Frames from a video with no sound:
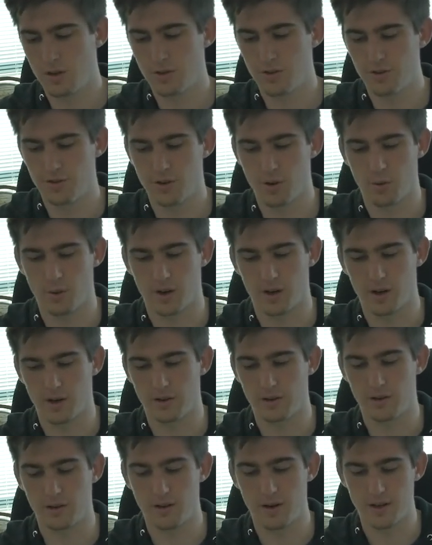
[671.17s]
So we're going
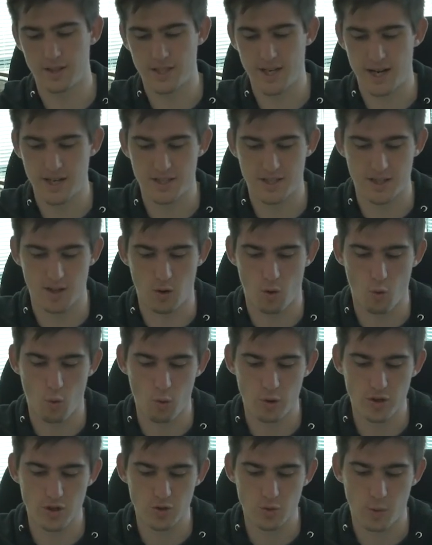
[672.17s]
to attach the
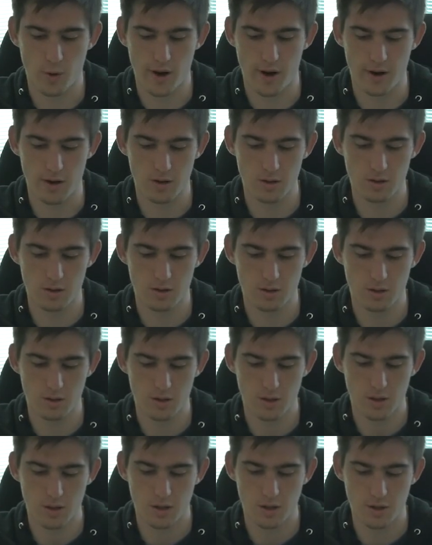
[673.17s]
orange wire
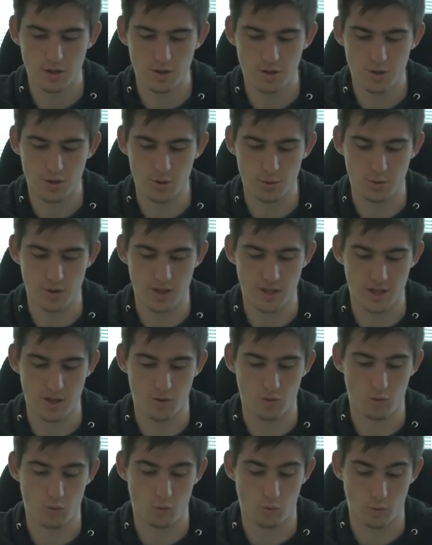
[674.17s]
to the
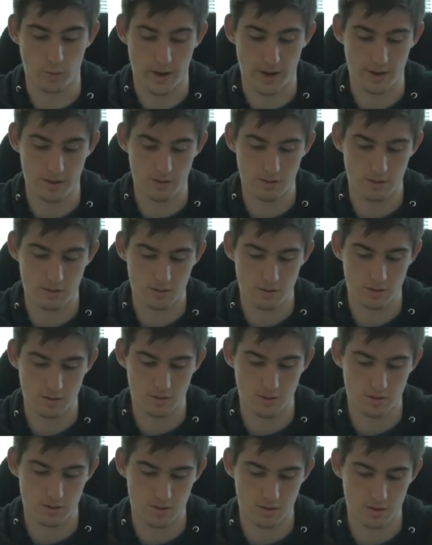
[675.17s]
red
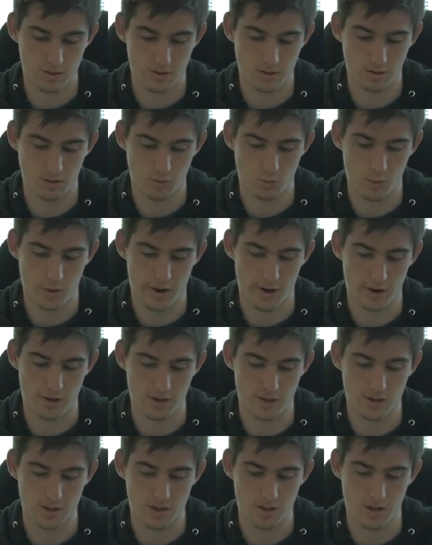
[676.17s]

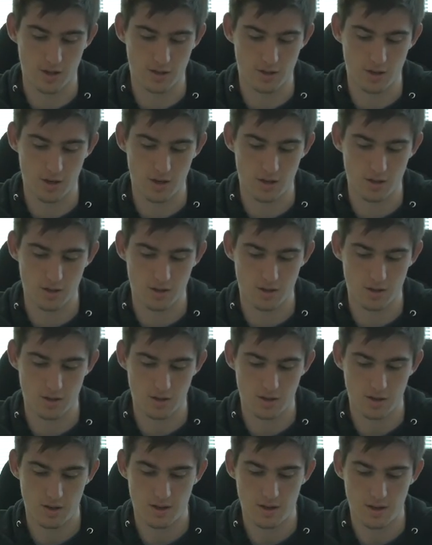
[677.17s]
wired Scotch lock,
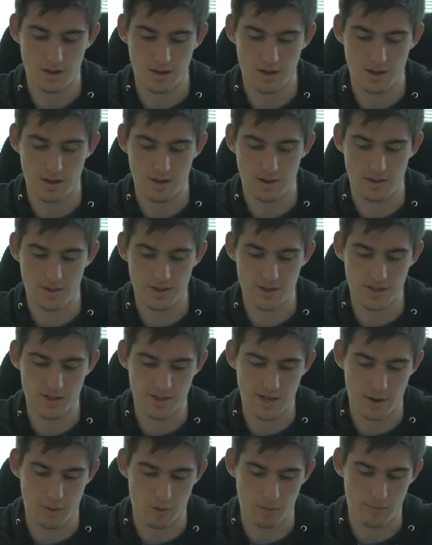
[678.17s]
and this
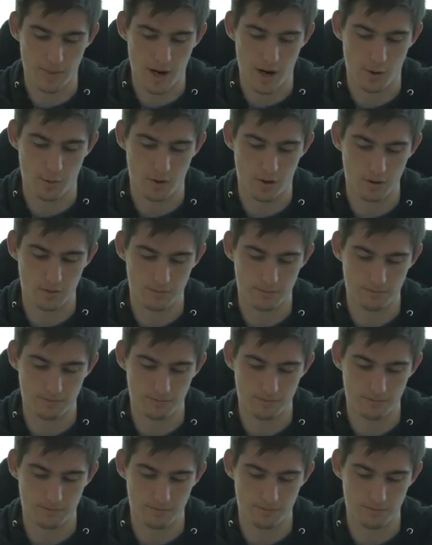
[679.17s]
is our power,